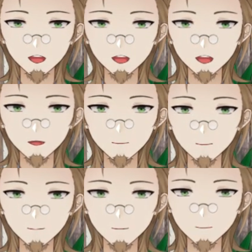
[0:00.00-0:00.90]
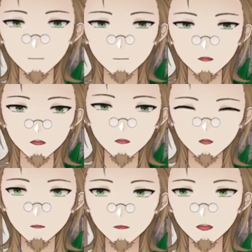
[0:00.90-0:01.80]
he goes from having really
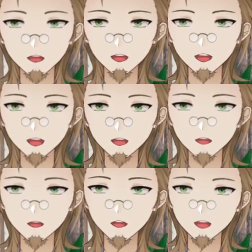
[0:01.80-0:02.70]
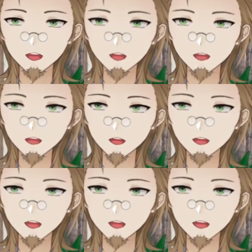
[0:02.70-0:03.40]
cool like underlings and